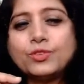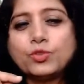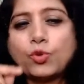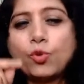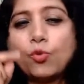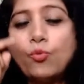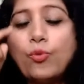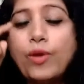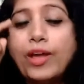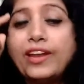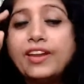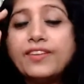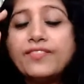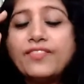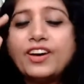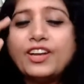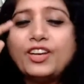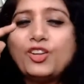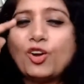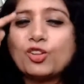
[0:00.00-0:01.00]
So
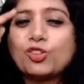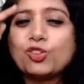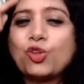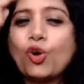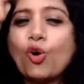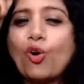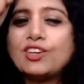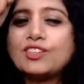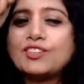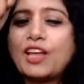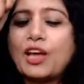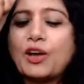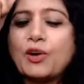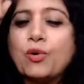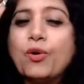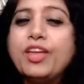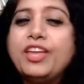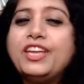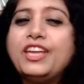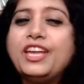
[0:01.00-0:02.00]
whenever your thoughts are
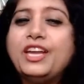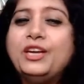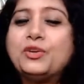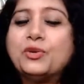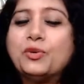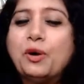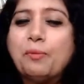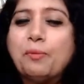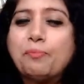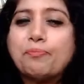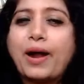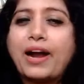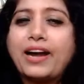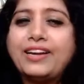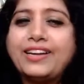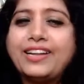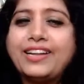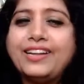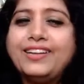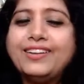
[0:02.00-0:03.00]
going into a
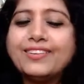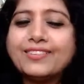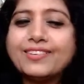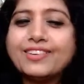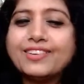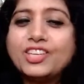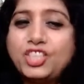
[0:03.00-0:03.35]
party,